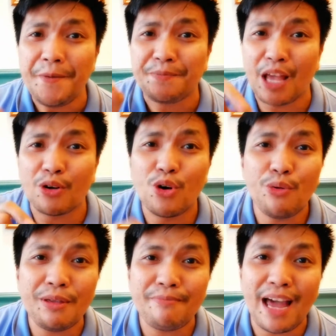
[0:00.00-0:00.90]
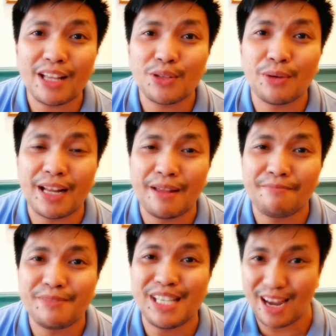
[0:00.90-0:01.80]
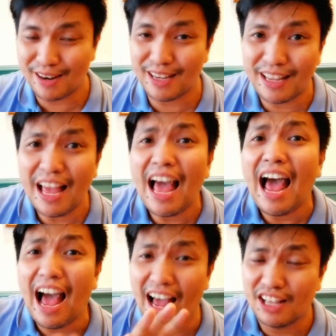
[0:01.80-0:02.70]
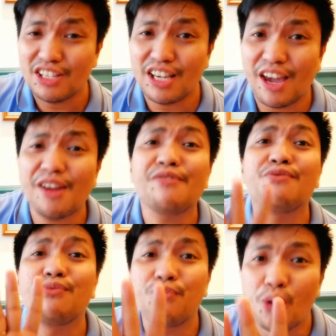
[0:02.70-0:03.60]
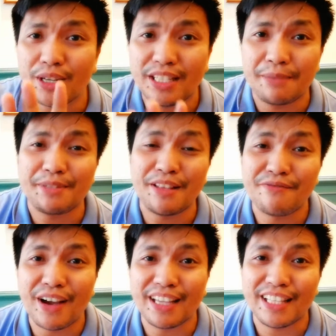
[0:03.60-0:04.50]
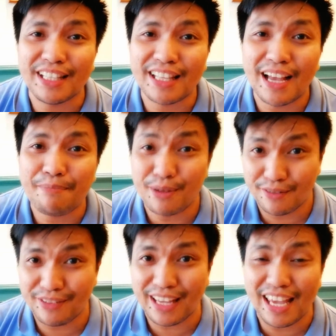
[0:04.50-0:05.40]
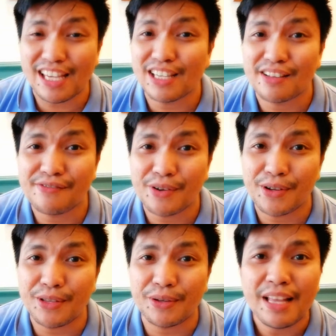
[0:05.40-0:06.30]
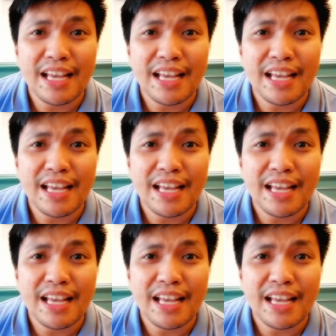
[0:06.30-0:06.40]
Now, going back to what I'm sharing, I'll share 4 tips in finding the perfect agent for you.